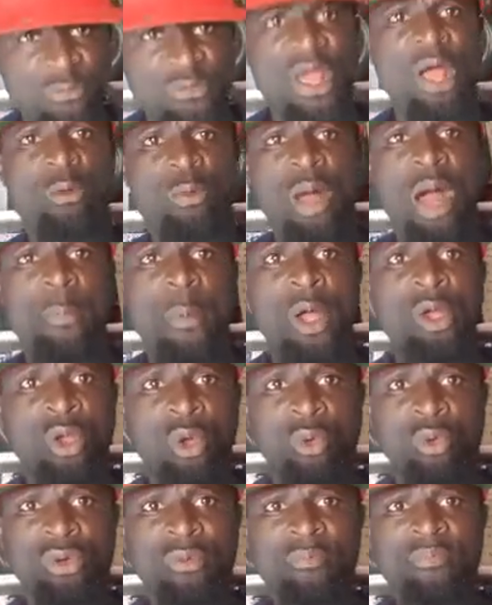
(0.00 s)
If you are kwa
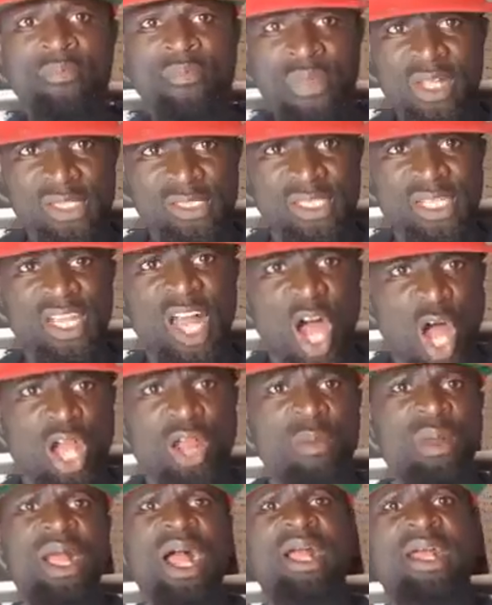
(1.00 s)
pono, tina
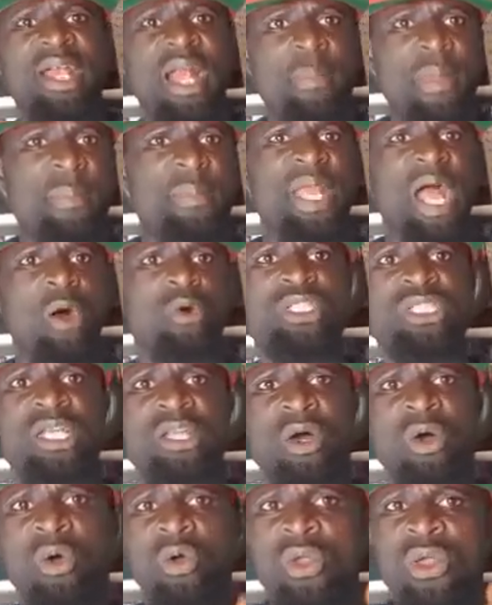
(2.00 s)
hono muka krabe biya
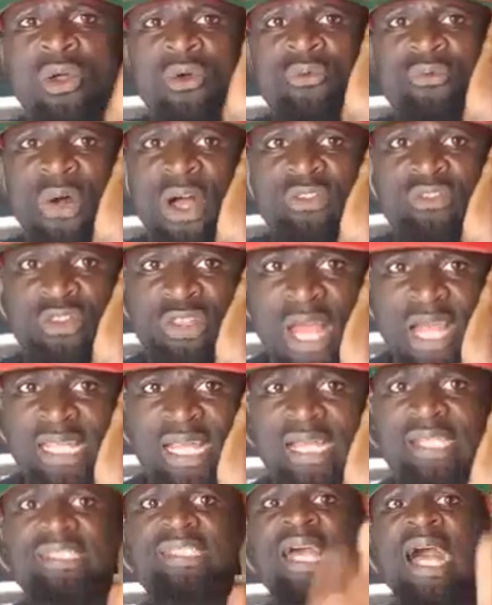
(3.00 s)
uteno, First
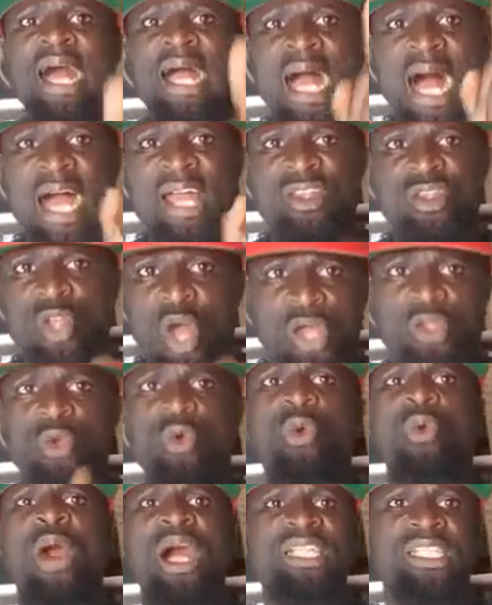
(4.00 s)
year answer, I
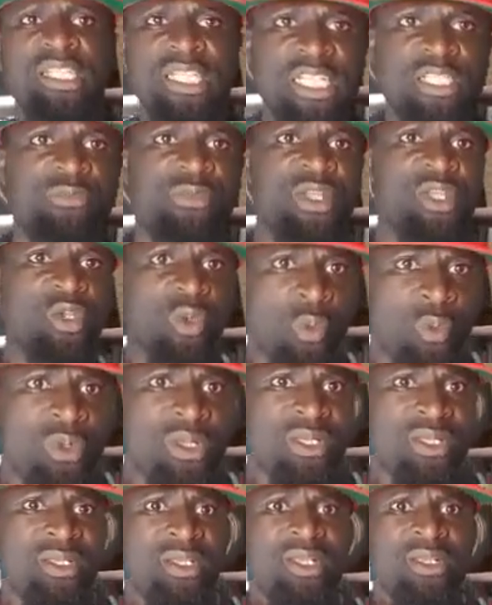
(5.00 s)
know you watch this
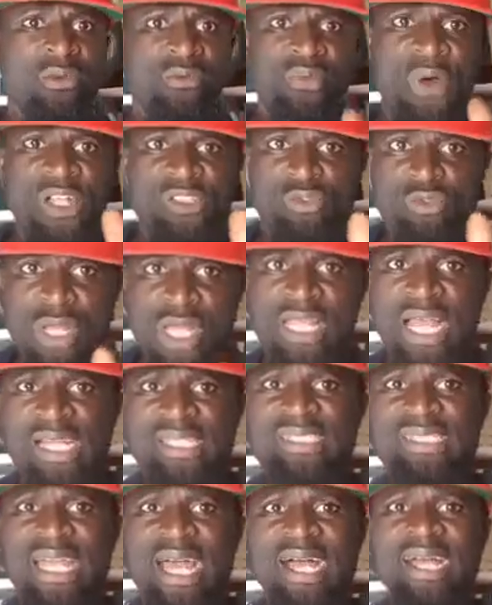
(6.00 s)
video. First
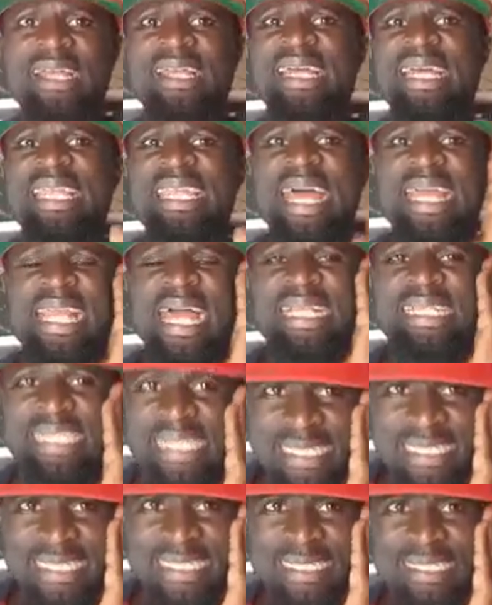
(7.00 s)
year answer, ne
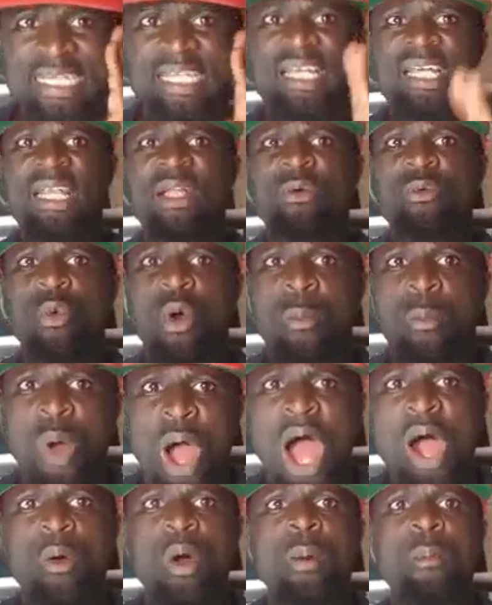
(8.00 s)
ye di
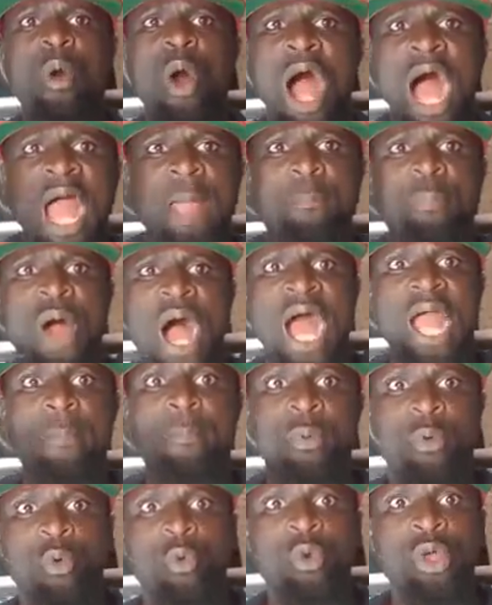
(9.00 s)
wamwa
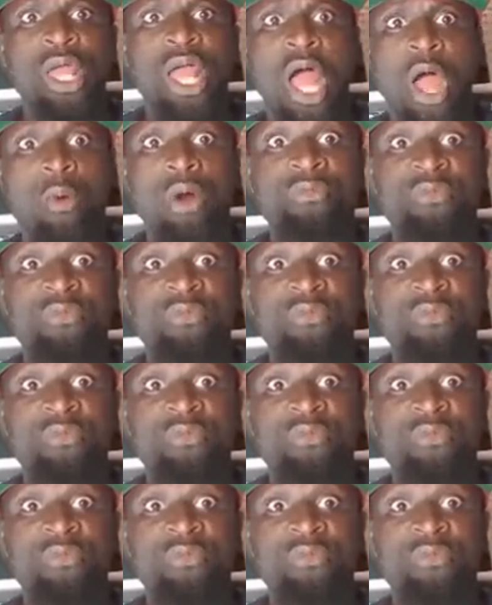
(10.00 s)
hypo.